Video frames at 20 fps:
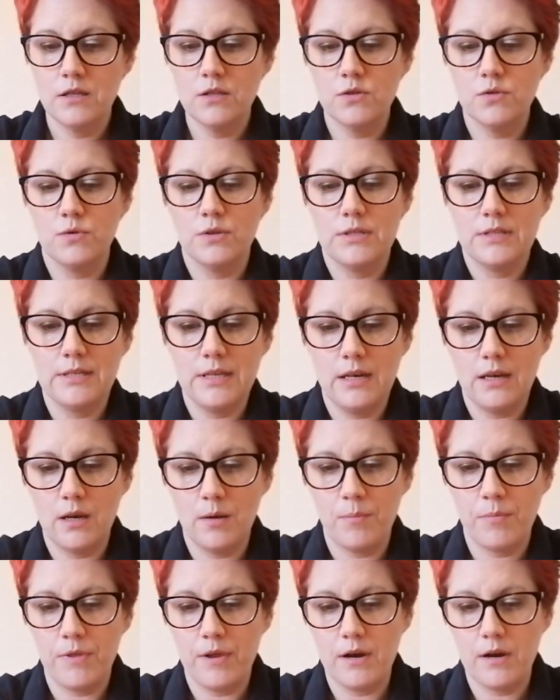So it's sitting
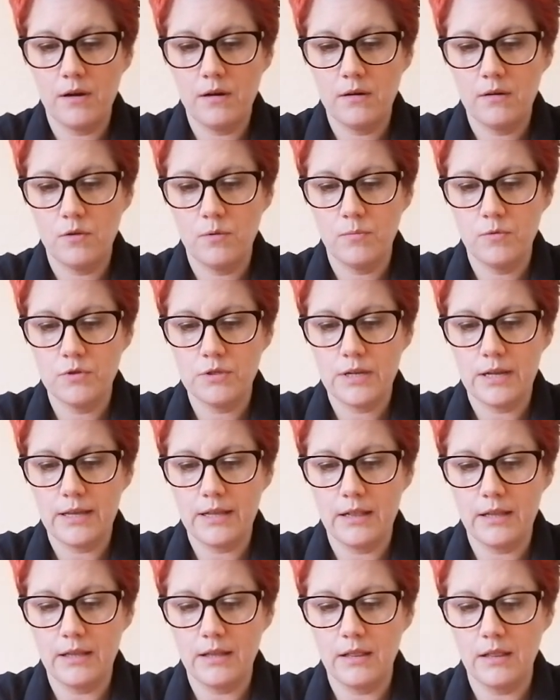up there almost like
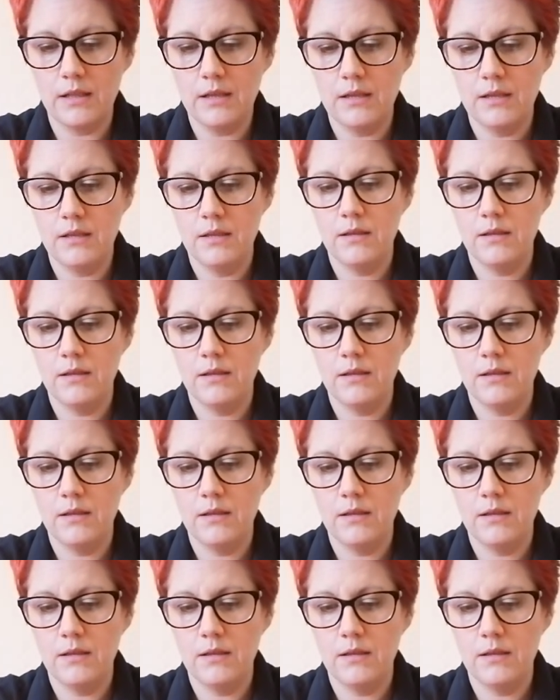a little